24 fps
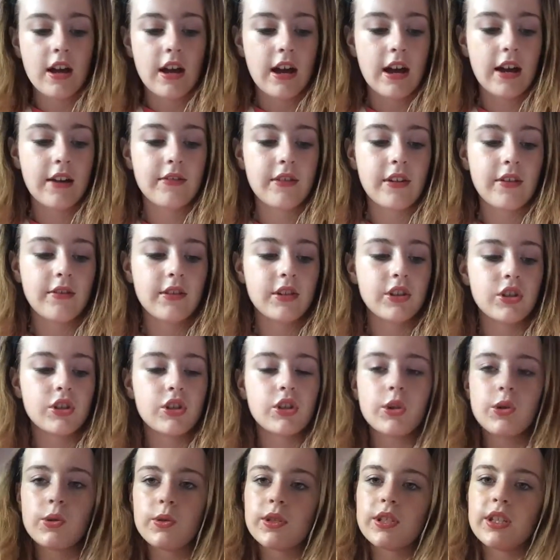and then there's
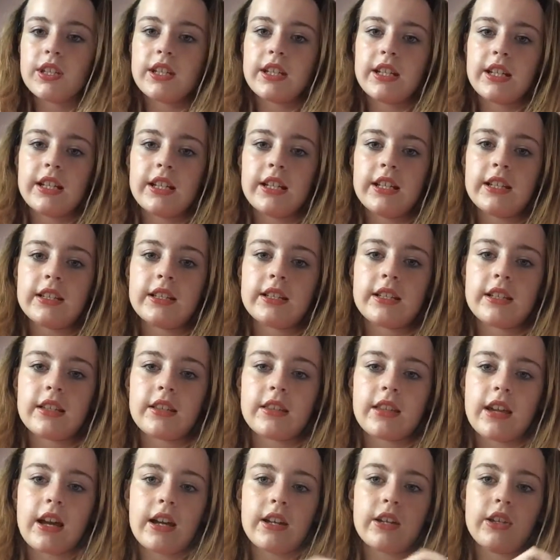2 CDs
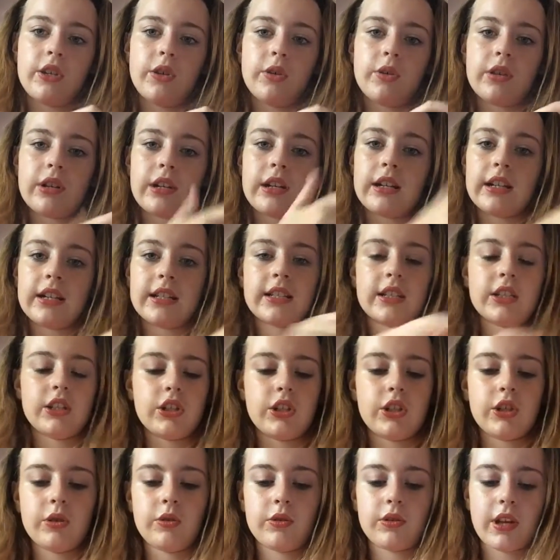that you can listen
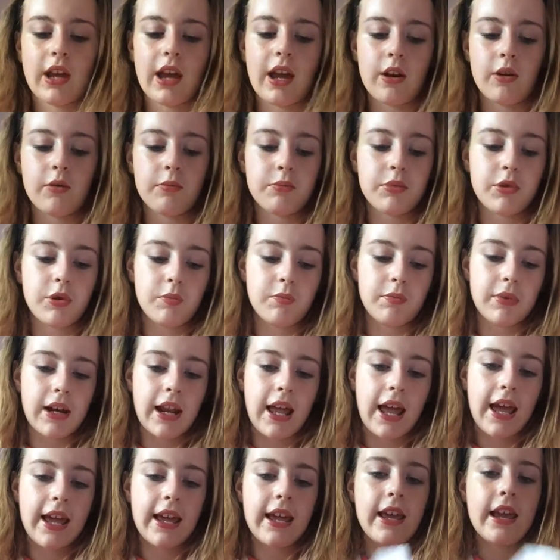to help you
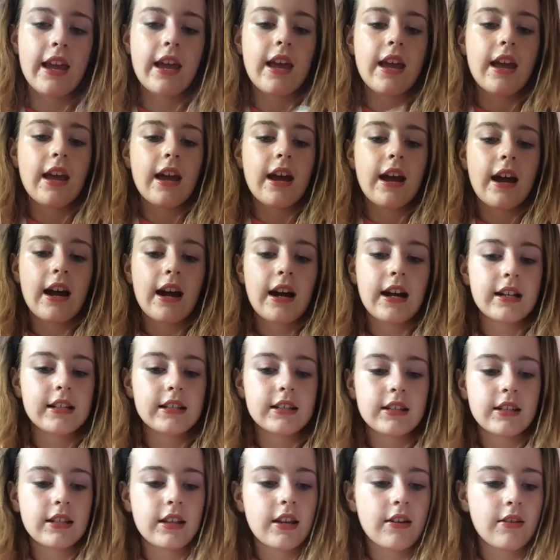play,
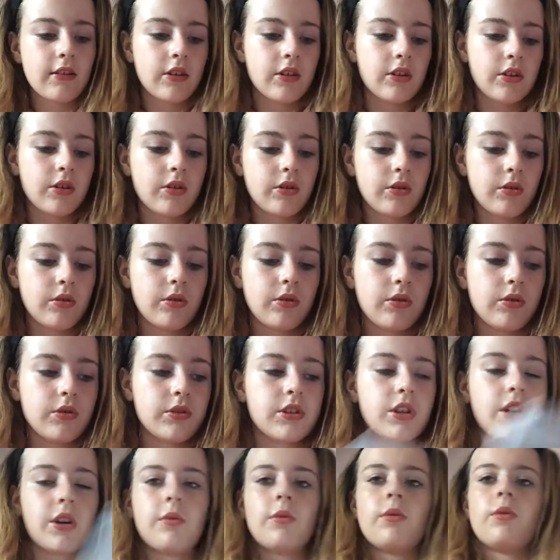and there are
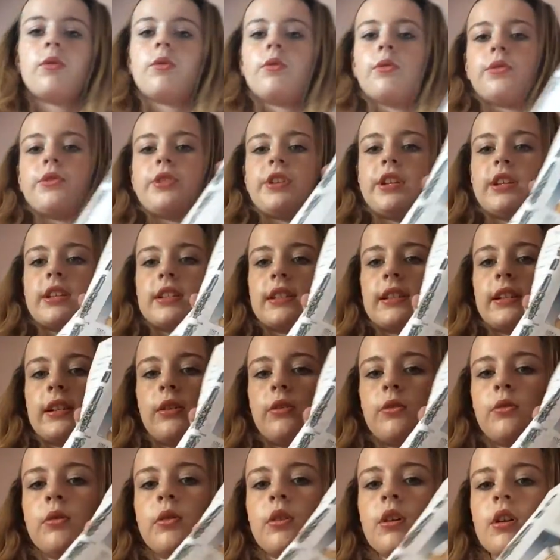also all these
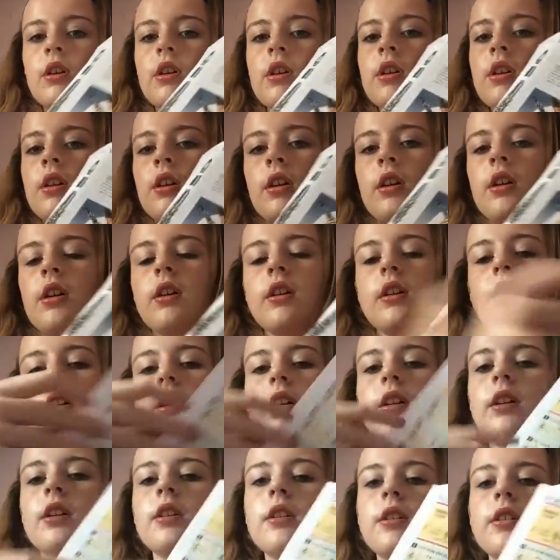little
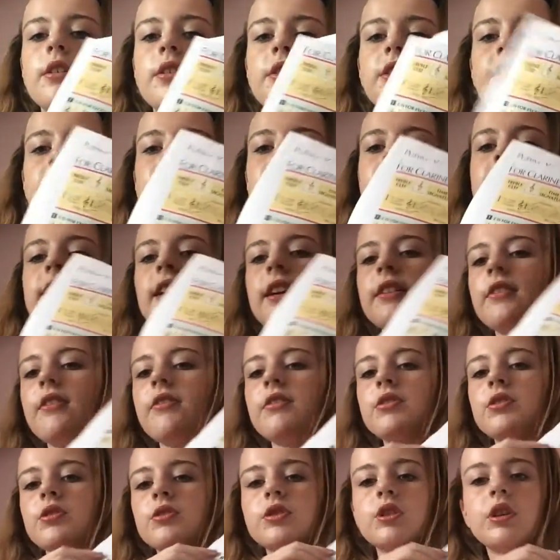things, and then
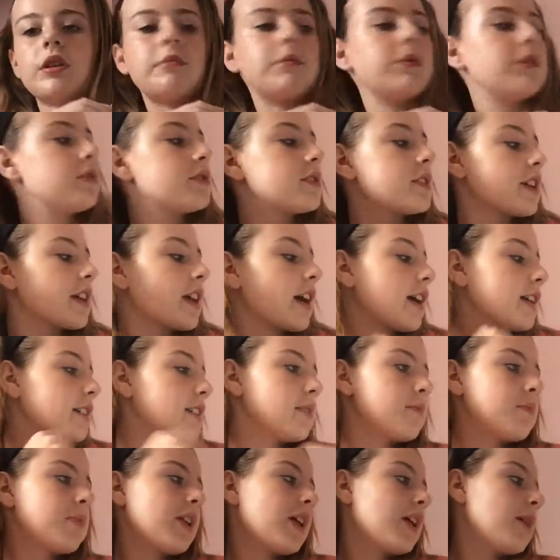there's also music. I
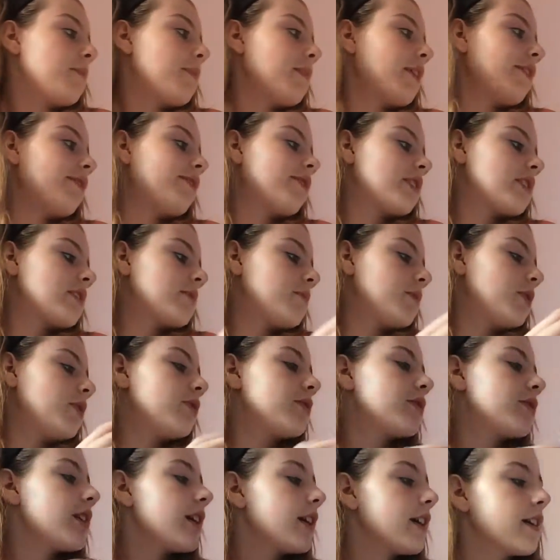did play a bit of this
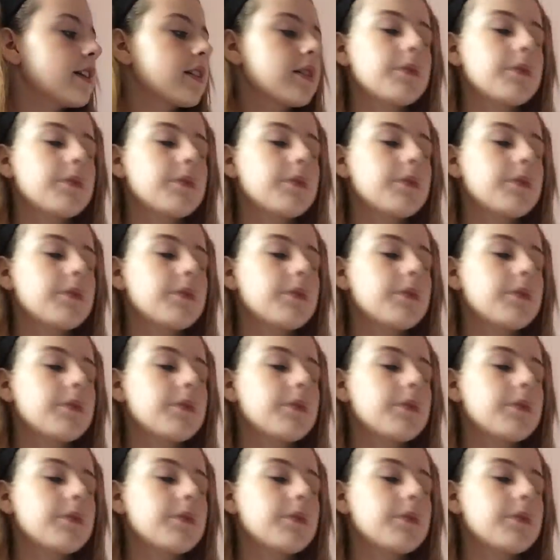music.